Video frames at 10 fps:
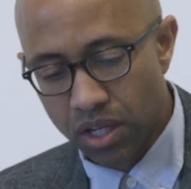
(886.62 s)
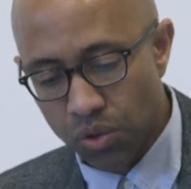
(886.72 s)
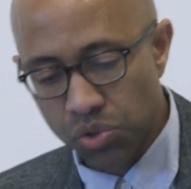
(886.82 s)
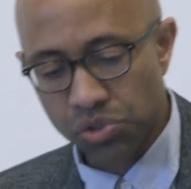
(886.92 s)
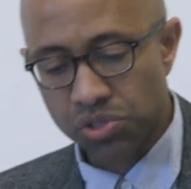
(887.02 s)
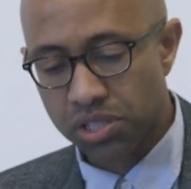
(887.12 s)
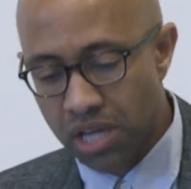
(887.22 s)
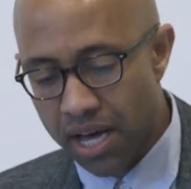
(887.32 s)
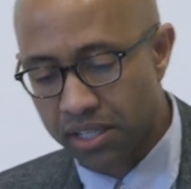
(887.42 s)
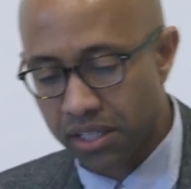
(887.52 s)
Owusu
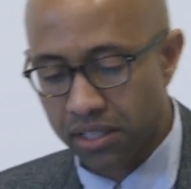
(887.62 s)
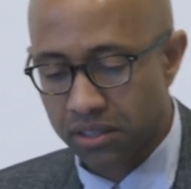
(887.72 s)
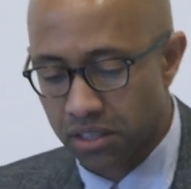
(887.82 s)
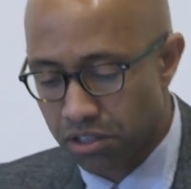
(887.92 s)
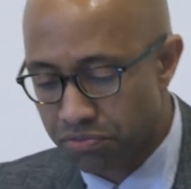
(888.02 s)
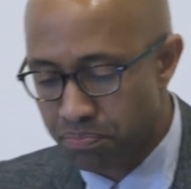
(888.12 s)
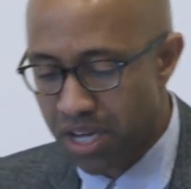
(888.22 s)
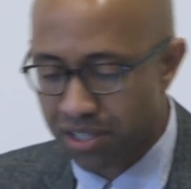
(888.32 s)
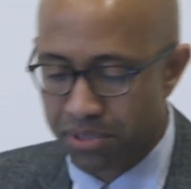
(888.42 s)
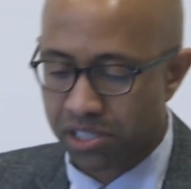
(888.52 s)
Sadaki of
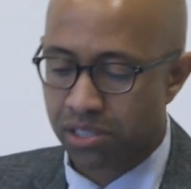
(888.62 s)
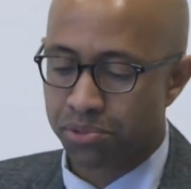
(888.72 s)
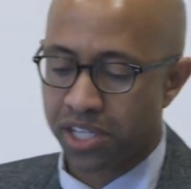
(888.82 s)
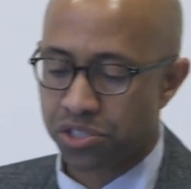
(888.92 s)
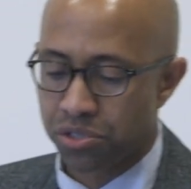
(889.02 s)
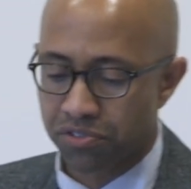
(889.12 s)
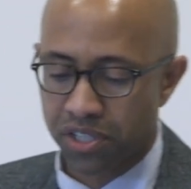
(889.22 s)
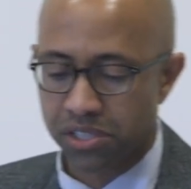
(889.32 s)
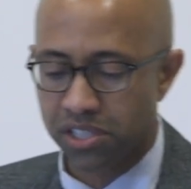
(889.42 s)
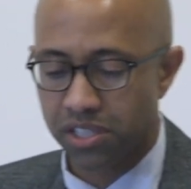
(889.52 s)
Malcolm X Liberation
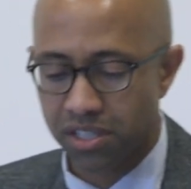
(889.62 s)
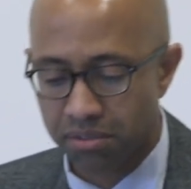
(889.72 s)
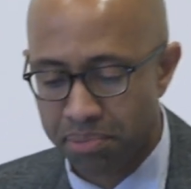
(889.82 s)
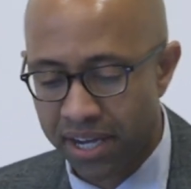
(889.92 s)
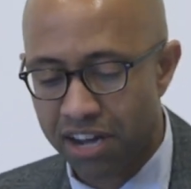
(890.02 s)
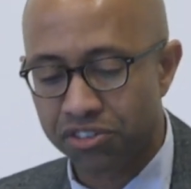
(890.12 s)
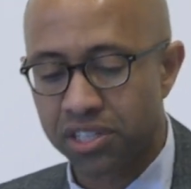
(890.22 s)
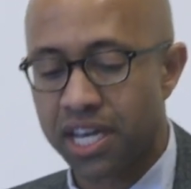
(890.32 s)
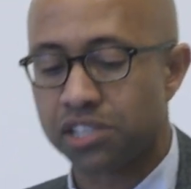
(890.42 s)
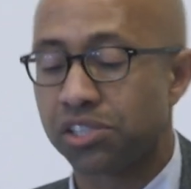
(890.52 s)
University, a
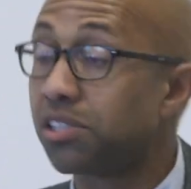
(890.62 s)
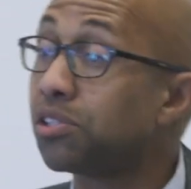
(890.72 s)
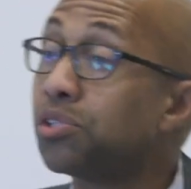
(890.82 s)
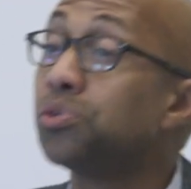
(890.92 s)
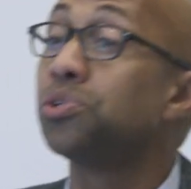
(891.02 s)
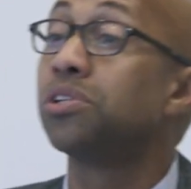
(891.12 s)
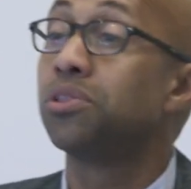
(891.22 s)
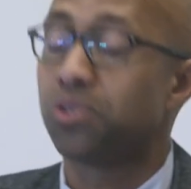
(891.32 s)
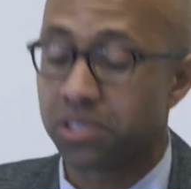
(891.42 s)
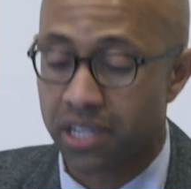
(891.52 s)
Pan-African nationalist institution in
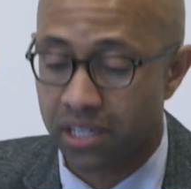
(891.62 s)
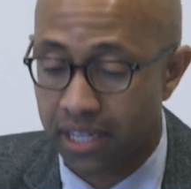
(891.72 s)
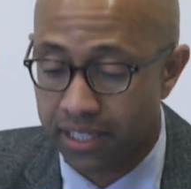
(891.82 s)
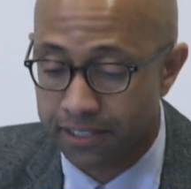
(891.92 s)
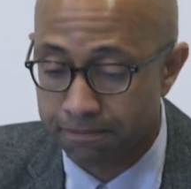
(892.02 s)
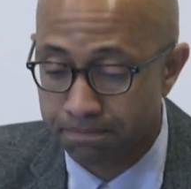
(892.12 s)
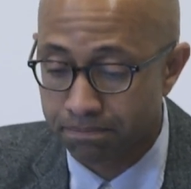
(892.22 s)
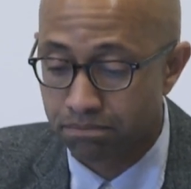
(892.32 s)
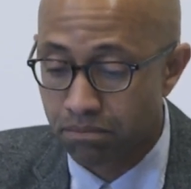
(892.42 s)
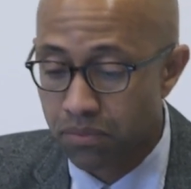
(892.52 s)
North Carolina,
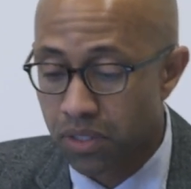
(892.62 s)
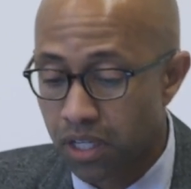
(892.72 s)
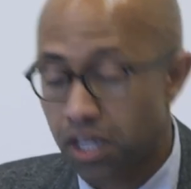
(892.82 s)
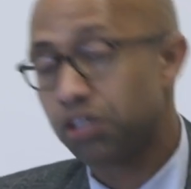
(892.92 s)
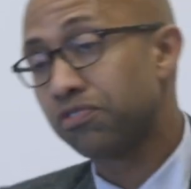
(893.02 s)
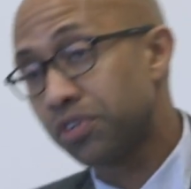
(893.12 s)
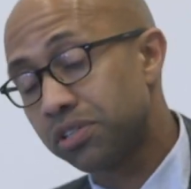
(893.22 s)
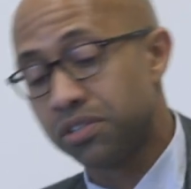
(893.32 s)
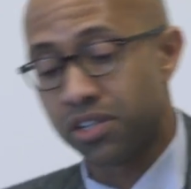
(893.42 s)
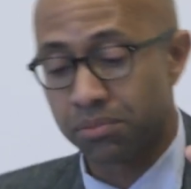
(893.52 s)

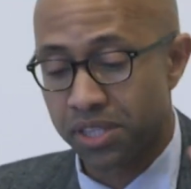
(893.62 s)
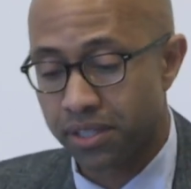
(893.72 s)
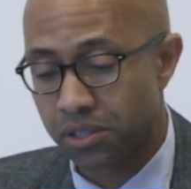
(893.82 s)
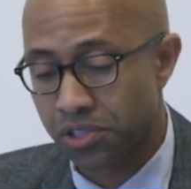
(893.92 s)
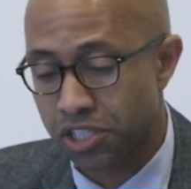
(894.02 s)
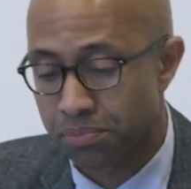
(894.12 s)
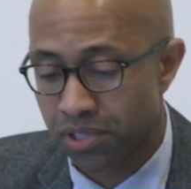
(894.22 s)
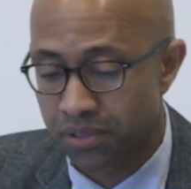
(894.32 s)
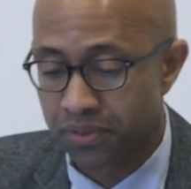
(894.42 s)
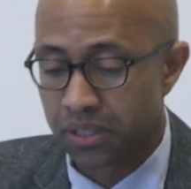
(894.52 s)
first Durham and then
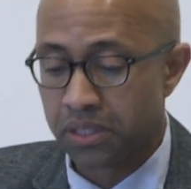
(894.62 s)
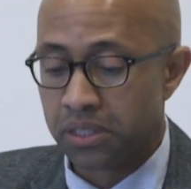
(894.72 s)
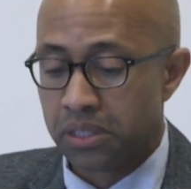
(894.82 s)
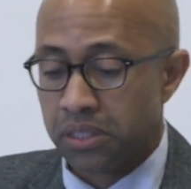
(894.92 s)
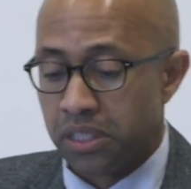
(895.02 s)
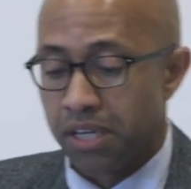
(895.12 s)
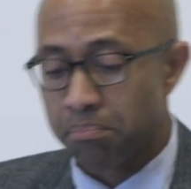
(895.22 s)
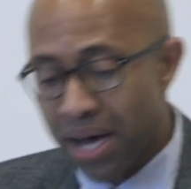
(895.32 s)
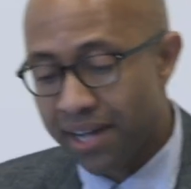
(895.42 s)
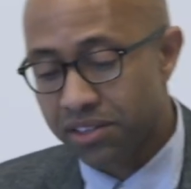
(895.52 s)
Greensboro,
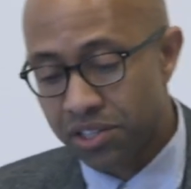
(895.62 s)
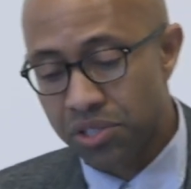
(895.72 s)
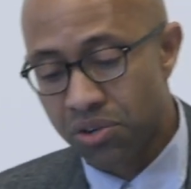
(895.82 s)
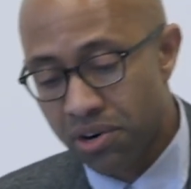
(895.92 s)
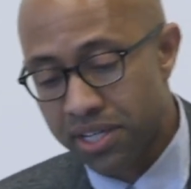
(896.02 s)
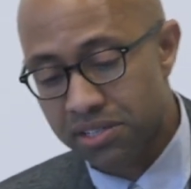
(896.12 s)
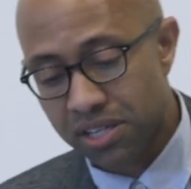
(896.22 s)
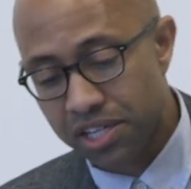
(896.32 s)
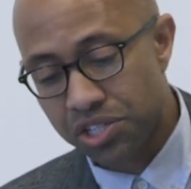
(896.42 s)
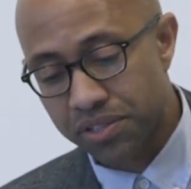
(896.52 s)
embodied the new
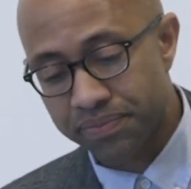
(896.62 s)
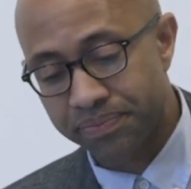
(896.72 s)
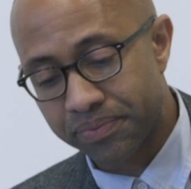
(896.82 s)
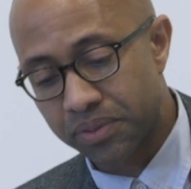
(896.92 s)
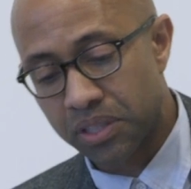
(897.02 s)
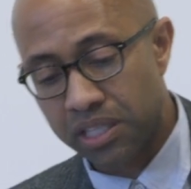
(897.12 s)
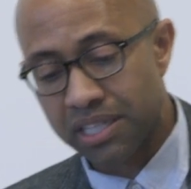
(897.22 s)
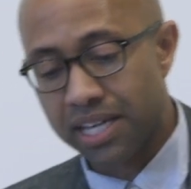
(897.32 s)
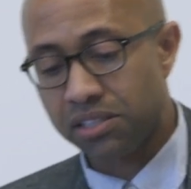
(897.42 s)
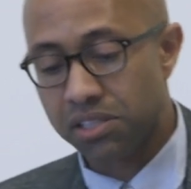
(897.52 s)
orientation. In
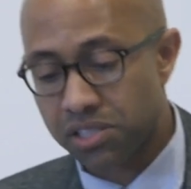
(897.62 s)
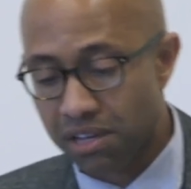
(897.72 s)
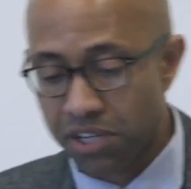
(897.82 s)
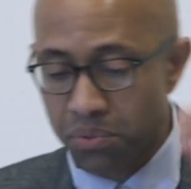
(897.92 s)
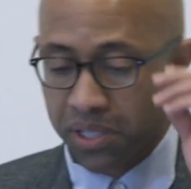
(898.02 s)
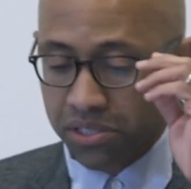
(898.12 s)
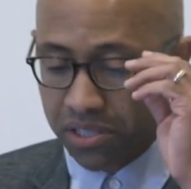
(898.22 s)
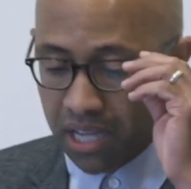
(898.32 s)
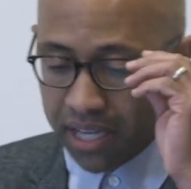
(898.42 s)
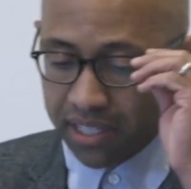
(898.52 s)
1971,
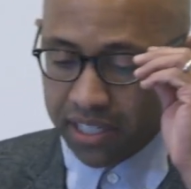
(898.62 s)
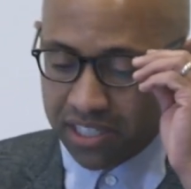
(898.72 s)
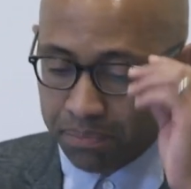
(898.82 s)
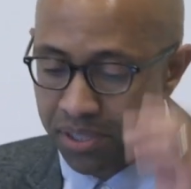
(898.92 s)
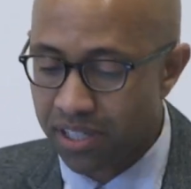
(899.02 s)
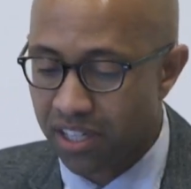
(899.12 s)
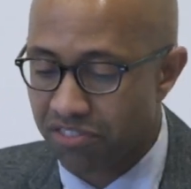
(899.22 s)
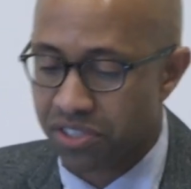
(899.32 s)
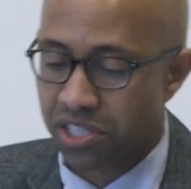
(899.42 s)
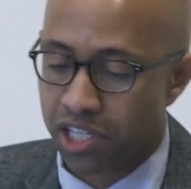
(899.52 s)
Sadaki accepted an
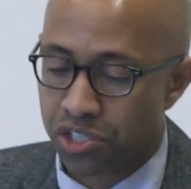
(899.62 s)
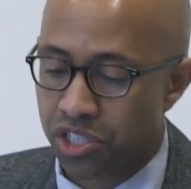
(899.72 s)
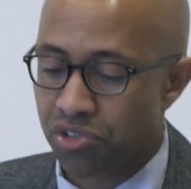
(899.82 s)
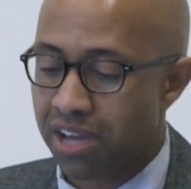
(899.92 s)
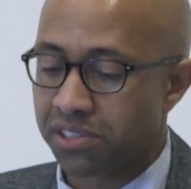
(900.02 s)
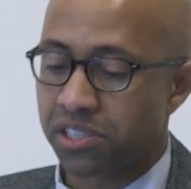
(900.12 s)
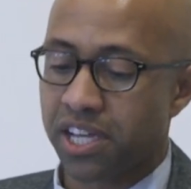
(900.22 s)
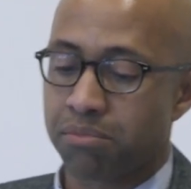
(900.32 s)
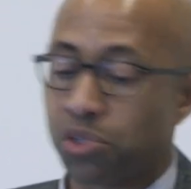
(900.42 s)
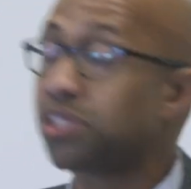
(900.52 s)
invitation to travel
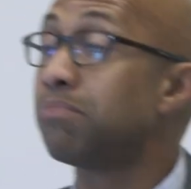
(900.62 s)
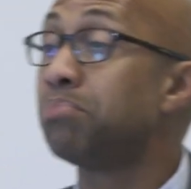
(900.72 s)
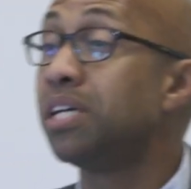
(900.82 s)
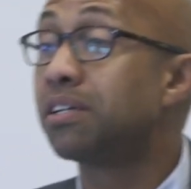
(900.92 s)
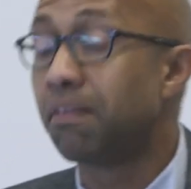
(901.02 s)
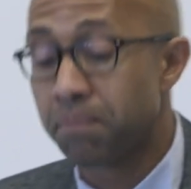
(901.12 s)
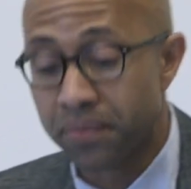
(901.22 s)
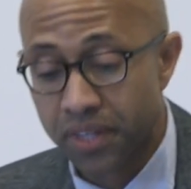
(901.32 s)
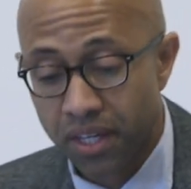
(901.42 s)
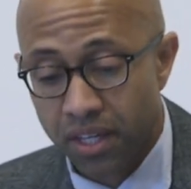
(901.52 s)
inside Mozambique
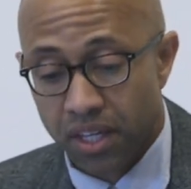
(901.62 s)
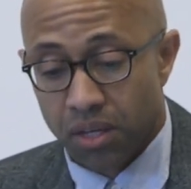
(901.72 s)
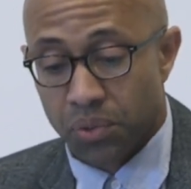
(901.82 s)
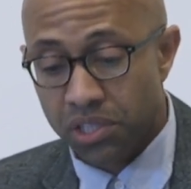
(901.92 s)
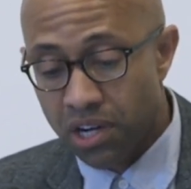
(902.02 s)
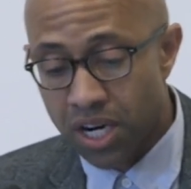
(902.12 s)
with the